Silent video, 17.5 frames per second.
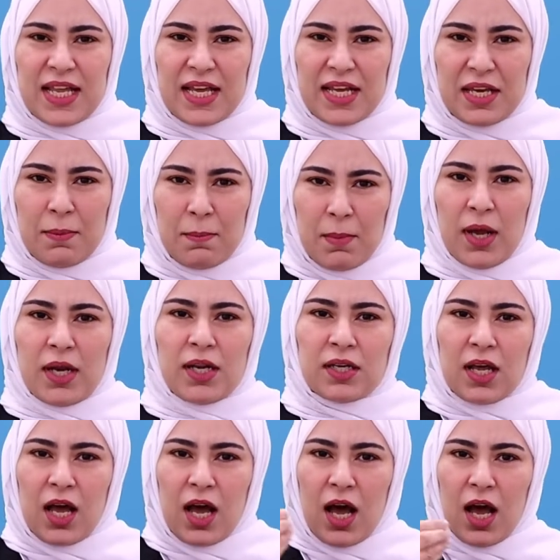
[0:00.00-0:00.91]
Now you
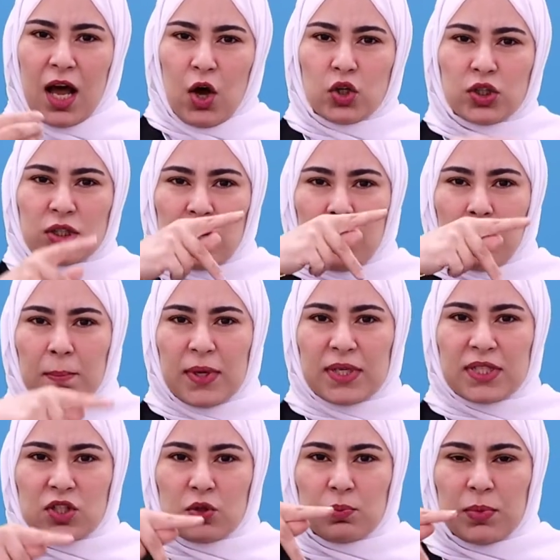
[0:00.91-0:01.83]
may ask yourself,
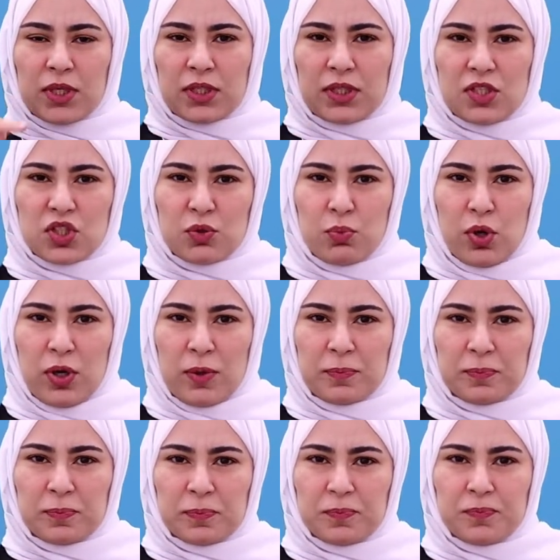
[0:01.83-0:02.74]
why did I
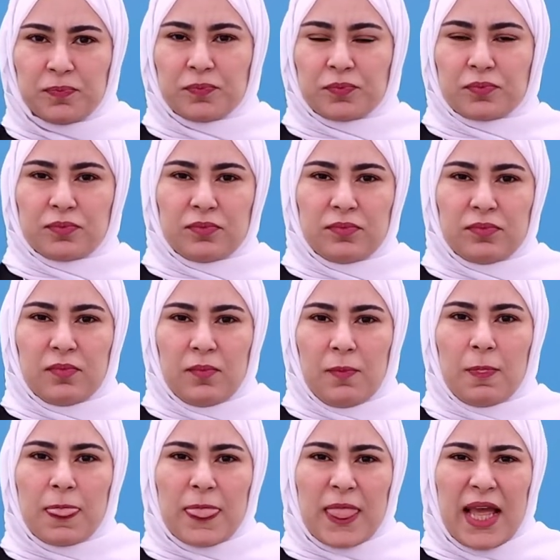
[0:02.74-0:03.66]
use have in this
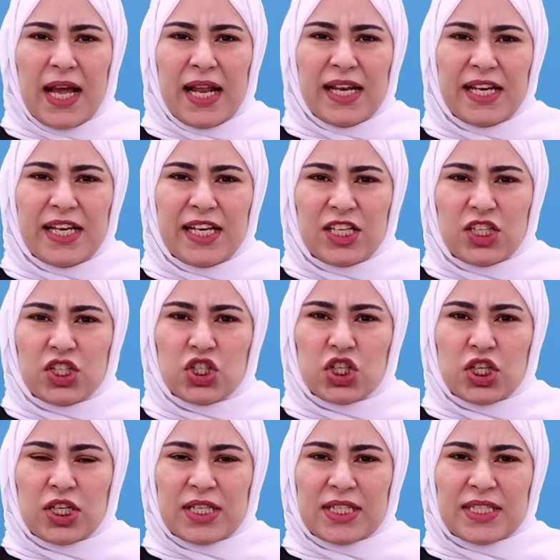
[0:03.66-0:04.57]
sentence and
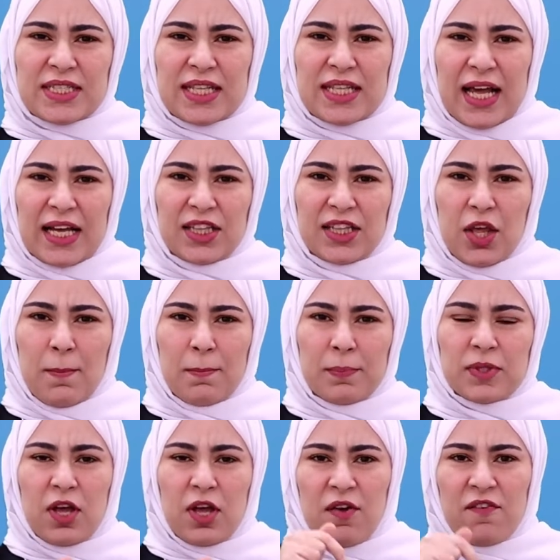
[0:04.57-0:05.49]
why did I use
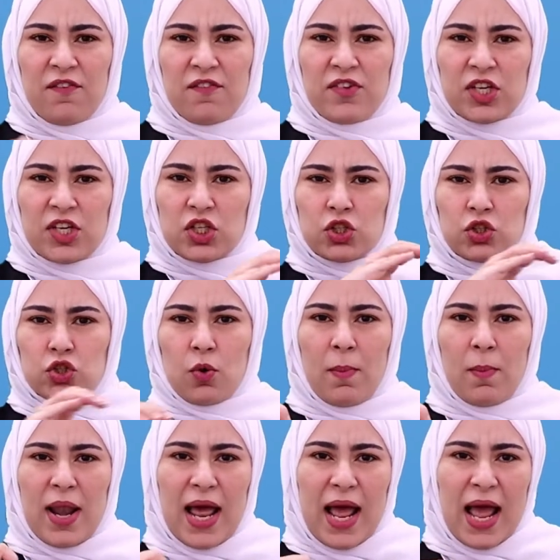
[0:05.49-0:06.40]
has in the
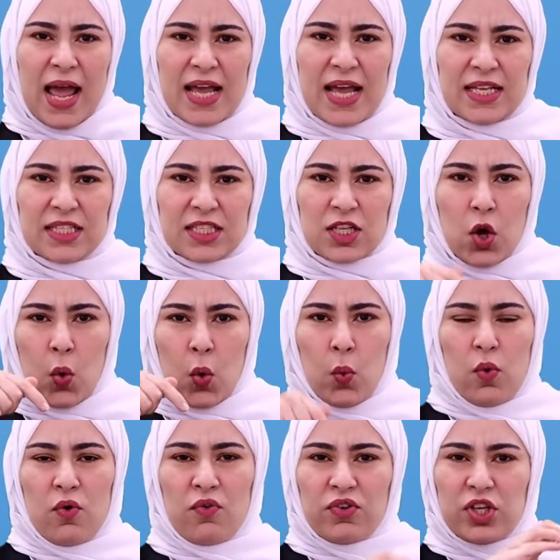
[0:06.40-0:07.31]
first
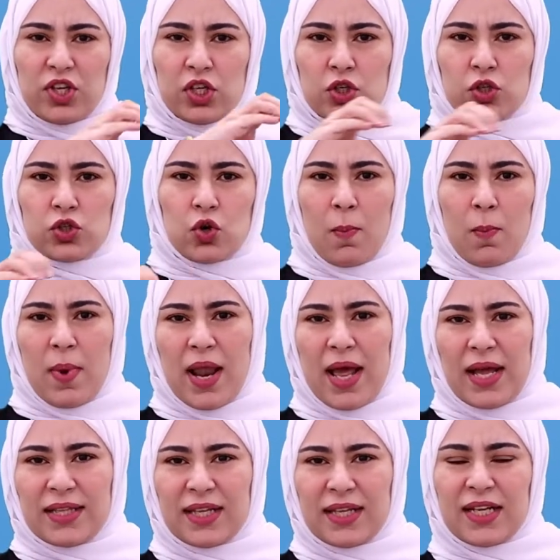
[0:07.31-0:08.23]
sentence?
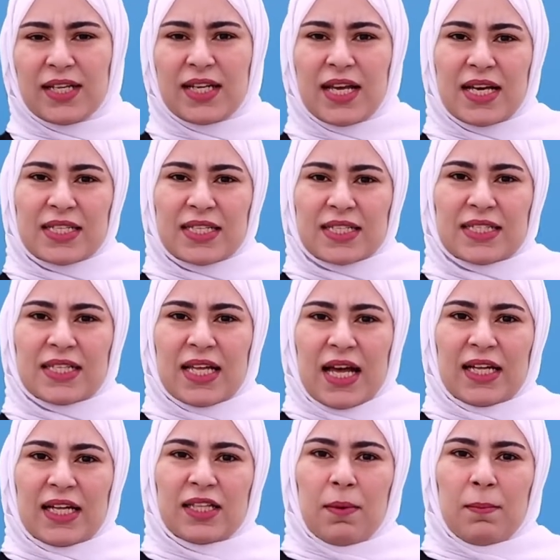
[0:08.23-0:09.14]
We use
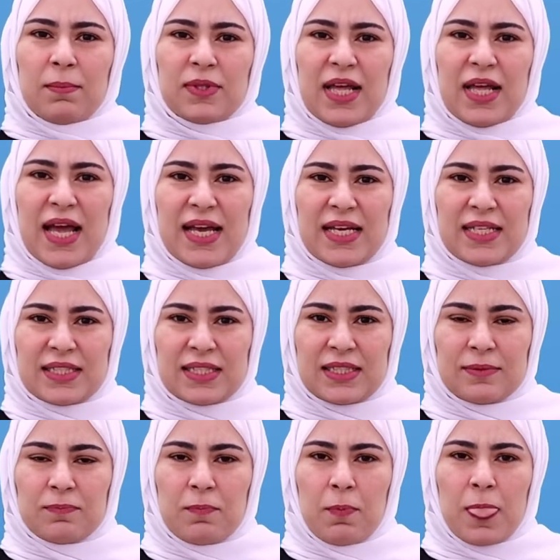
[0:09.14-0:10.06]
have
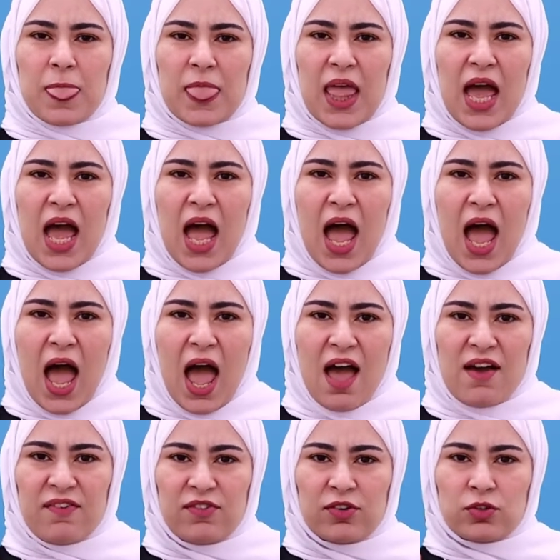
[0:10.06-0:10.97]
with
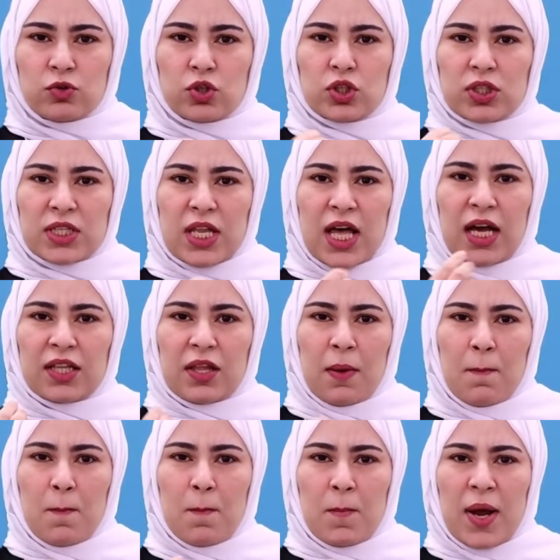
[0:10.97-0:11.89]
the plural,
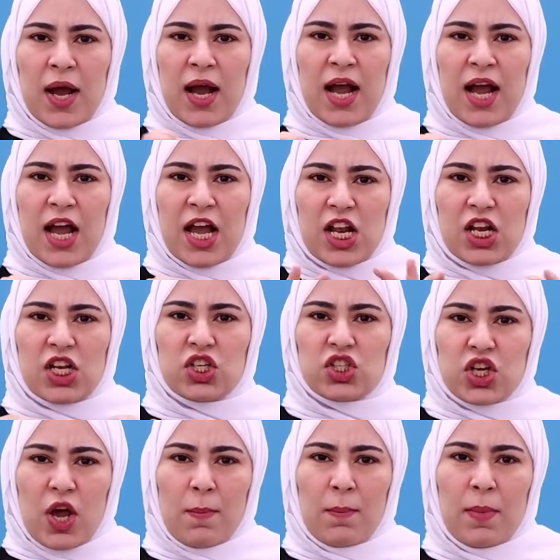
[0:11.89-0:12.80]
like Faisal and
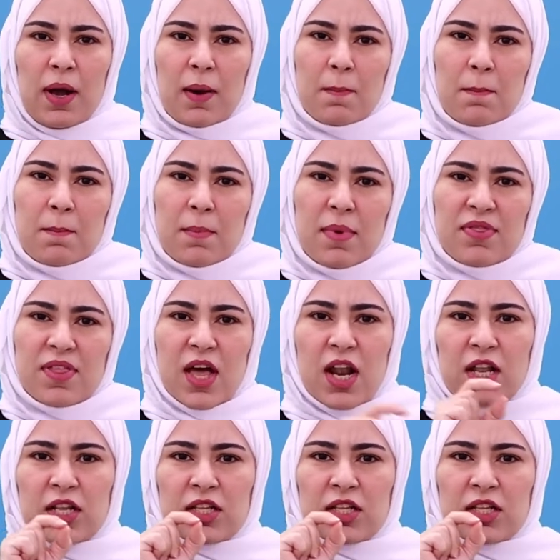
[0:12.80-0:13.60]
Ahmed, they're two.